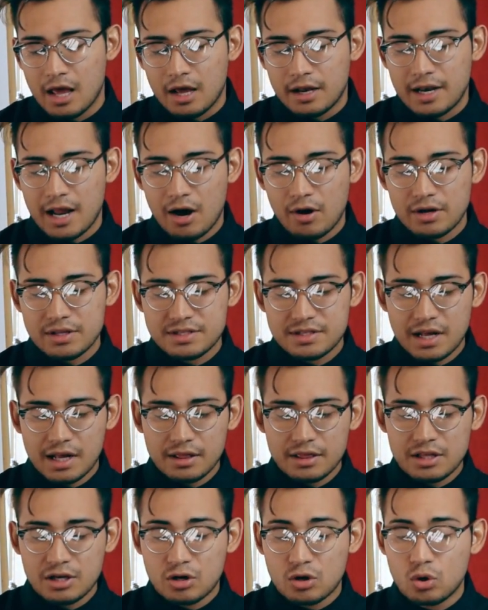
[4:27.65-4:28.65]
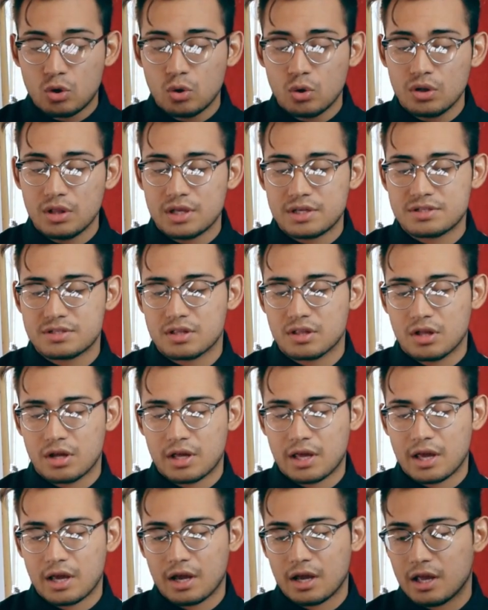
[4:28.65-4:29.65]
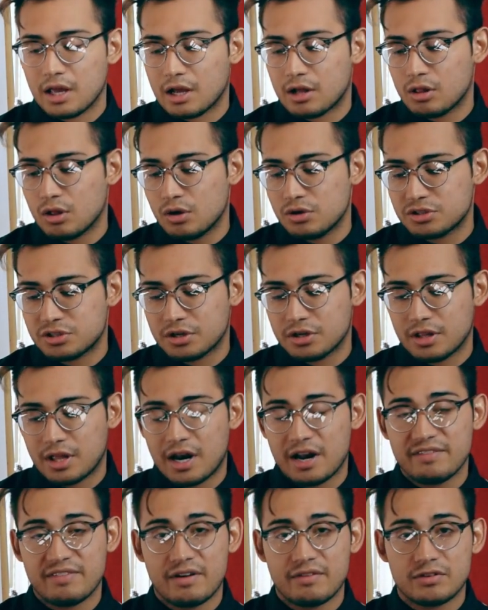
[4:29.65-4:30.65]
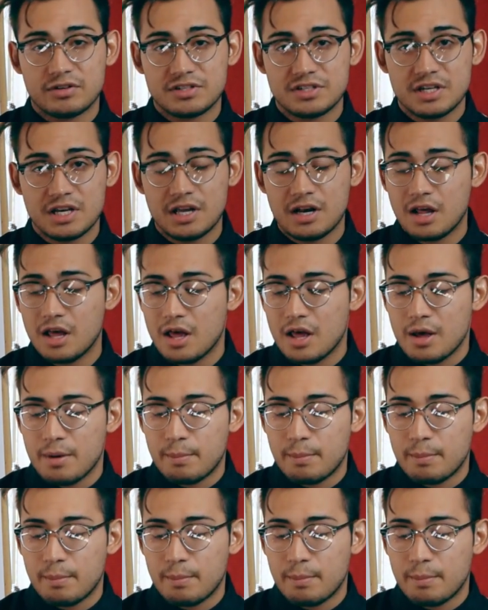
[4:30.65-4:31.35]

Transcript: Now, it's not the coolest looking enclosure that I've ever seen,